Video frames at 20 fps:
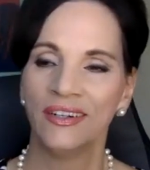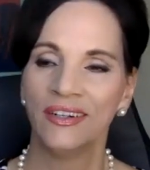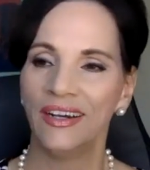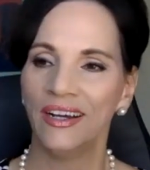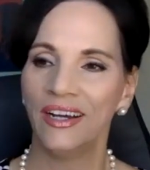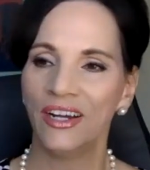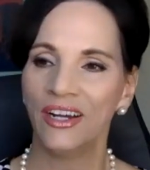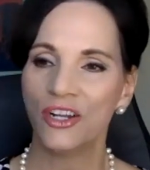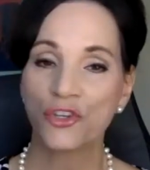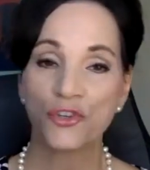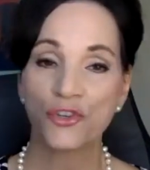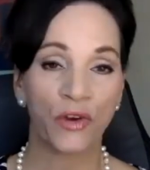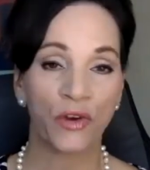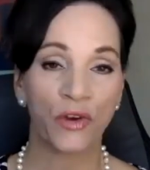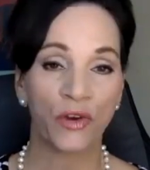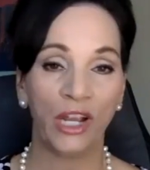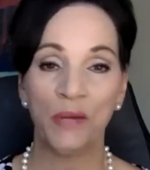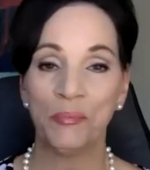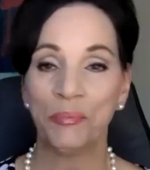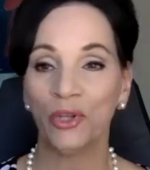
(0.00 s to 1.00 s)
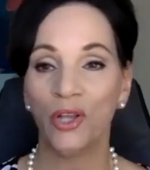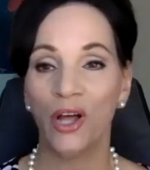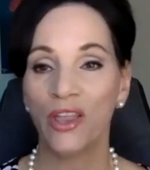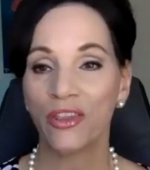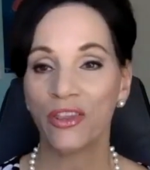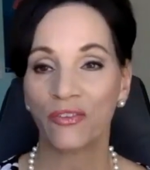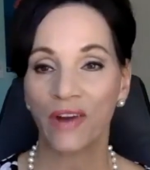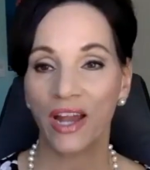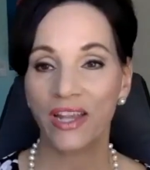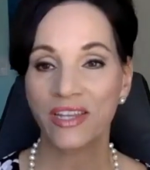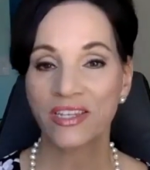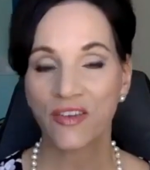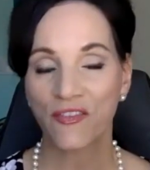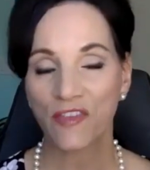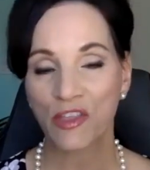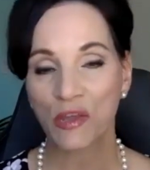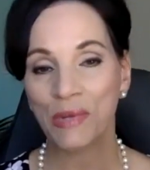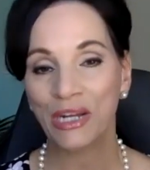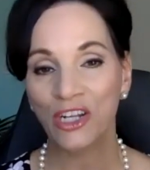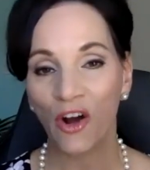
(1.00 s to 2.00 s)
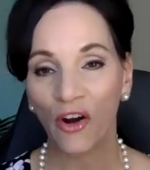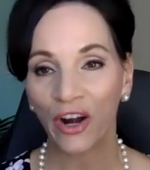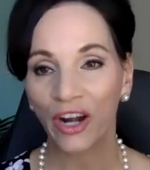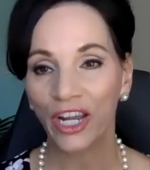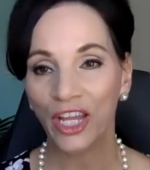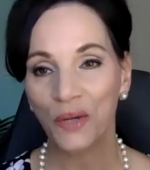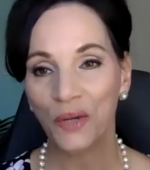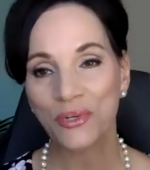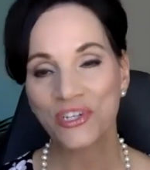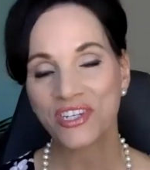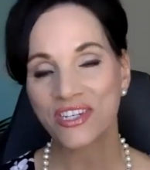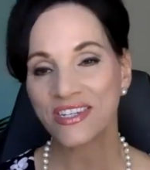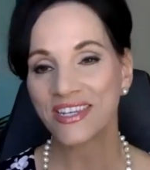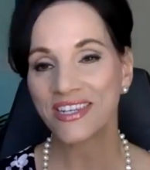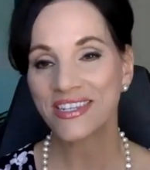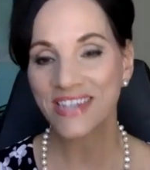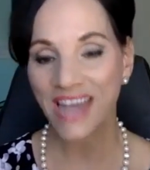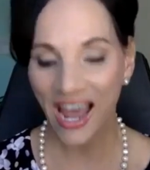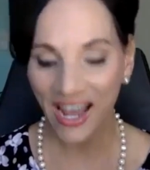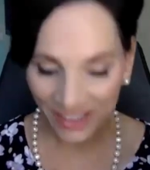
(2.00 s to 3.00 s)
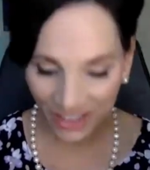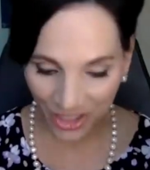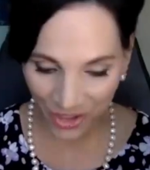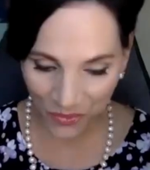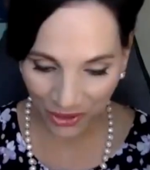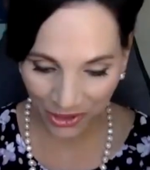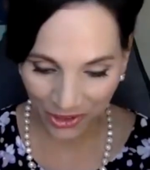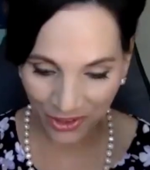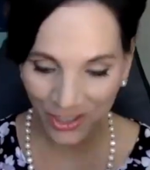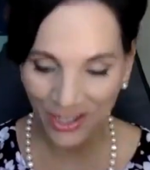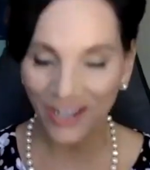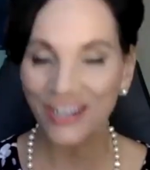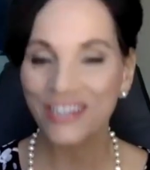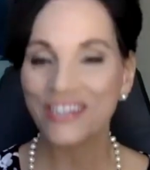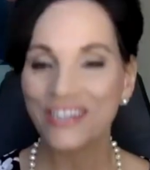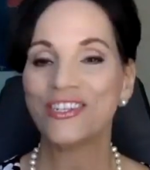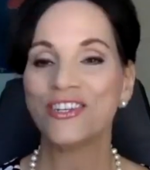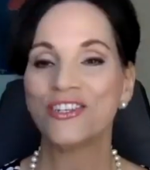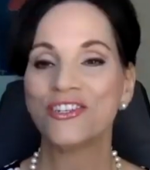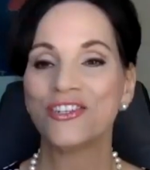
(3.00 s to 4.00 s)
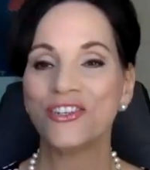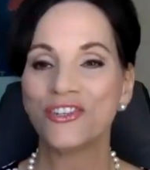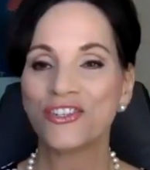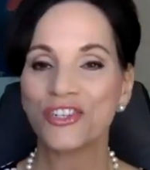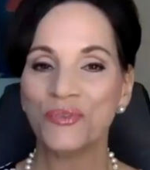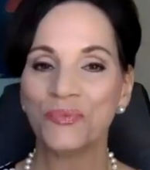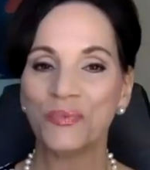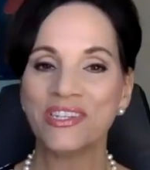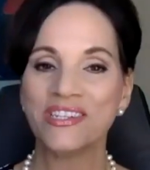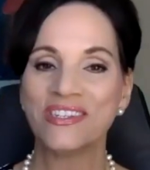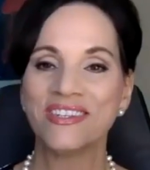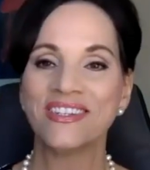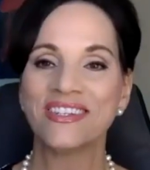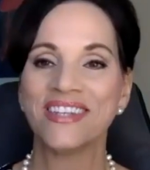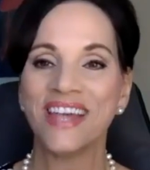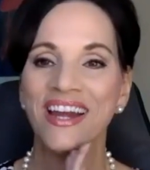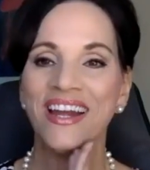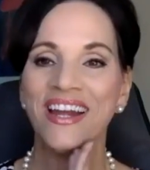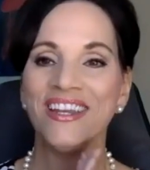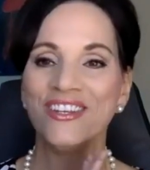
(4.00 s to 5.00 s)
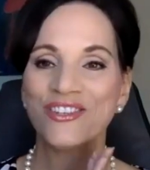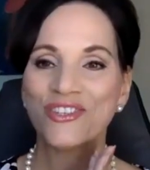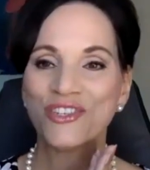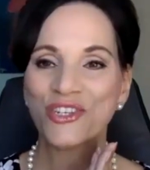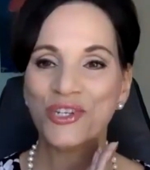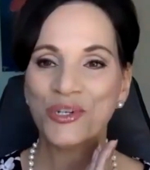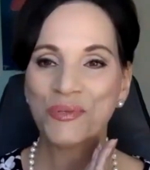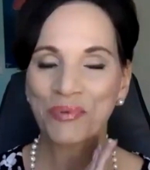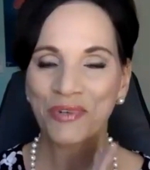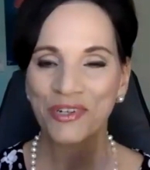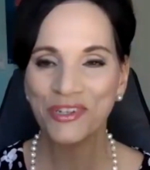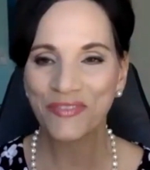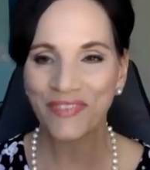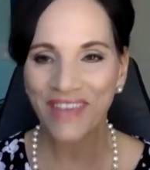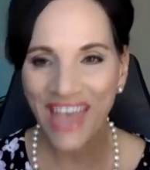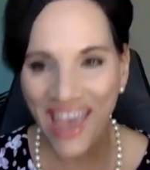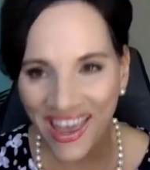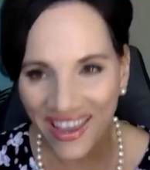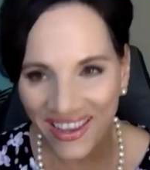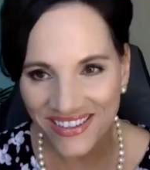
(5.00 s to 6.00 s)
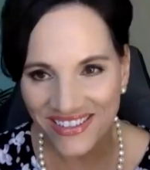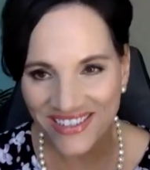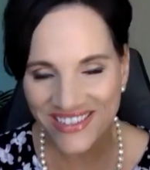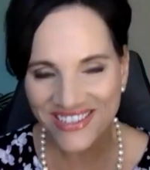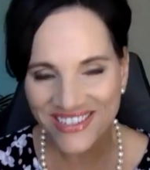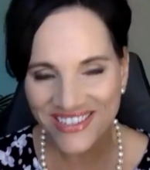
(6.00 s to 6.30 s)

Uh, trample on the rights of the minority, which is exactly what our Constitution was designed to prevent.